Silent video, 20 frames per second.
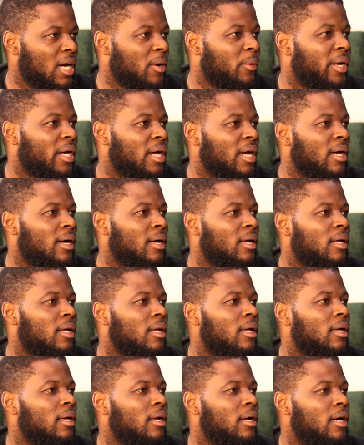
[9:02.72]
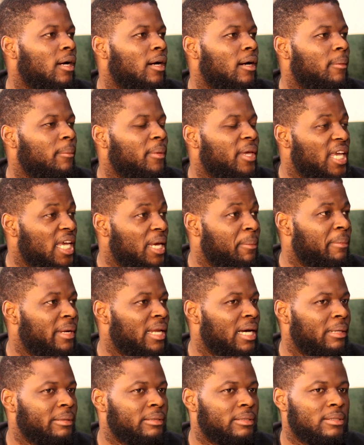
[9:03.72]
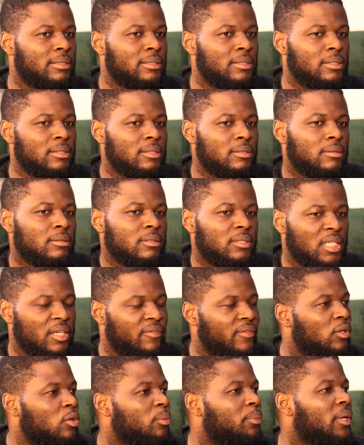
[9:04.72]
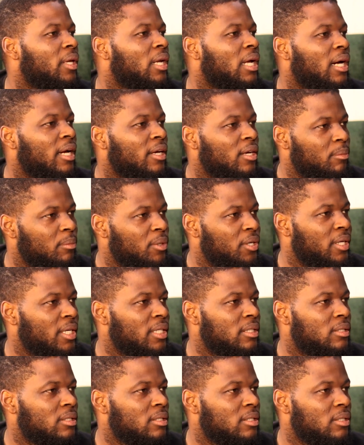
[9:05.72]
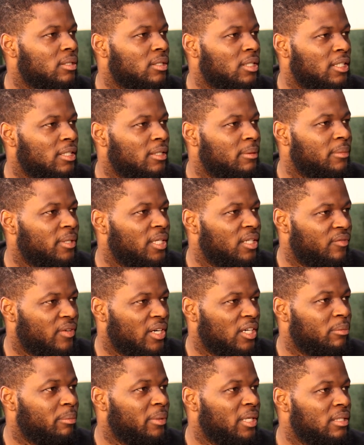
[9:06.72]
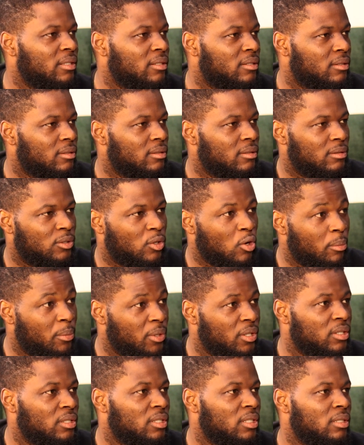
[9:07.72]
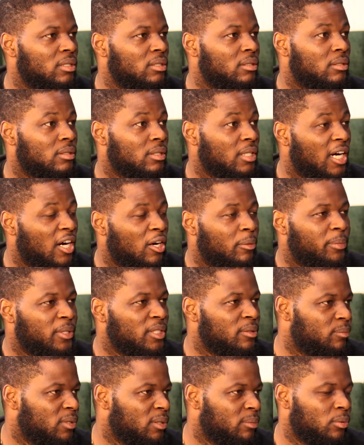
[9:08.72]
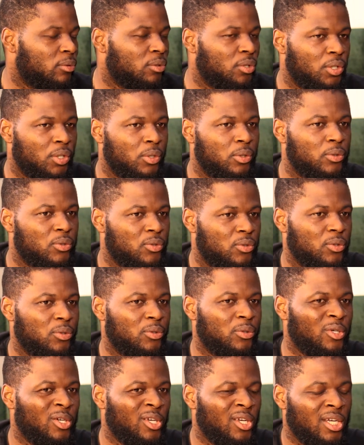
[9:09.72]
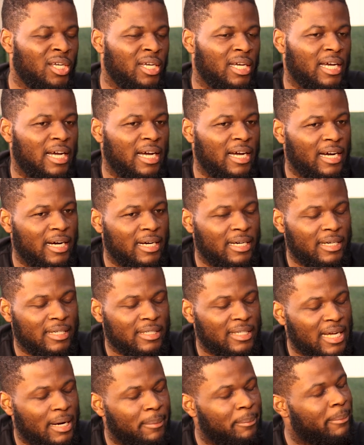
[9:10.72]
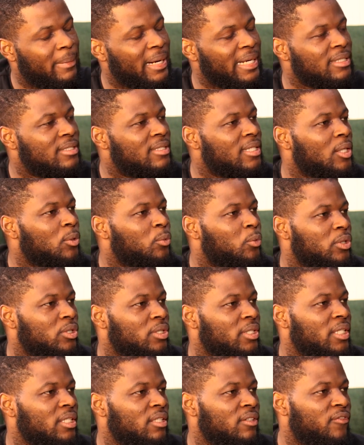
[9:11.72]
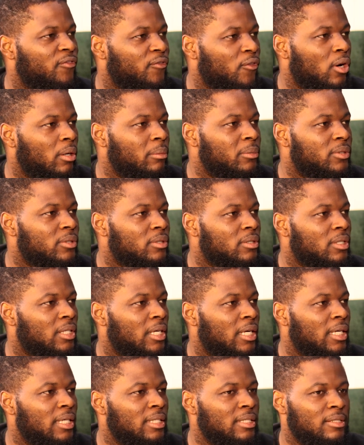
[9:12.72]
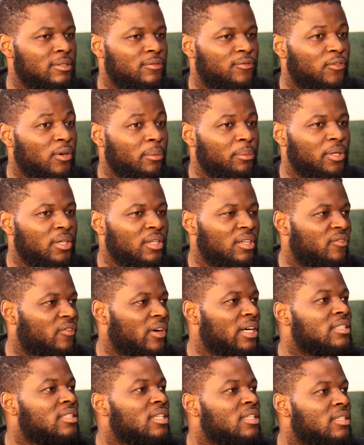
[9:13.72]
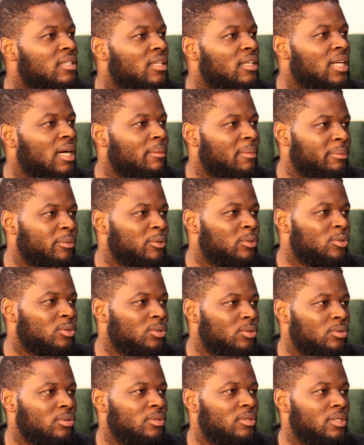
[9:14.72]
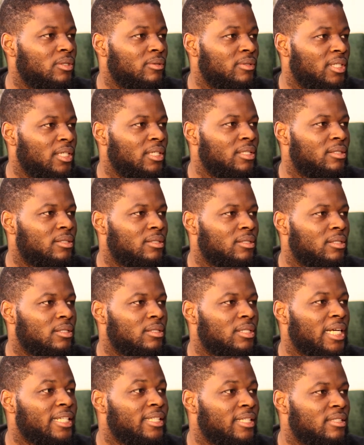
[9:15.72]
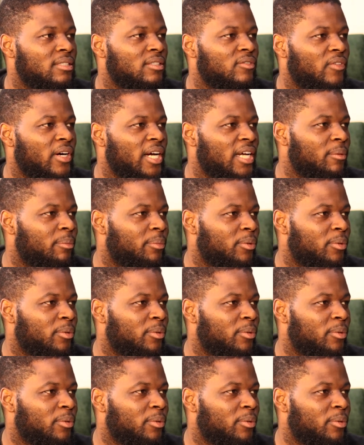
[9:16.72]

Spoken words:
that were aimed at developing our immediate environments, communities, helping people grow. So that mindset was already formed. And for me, the fastest thing I'm able to do to date is identify a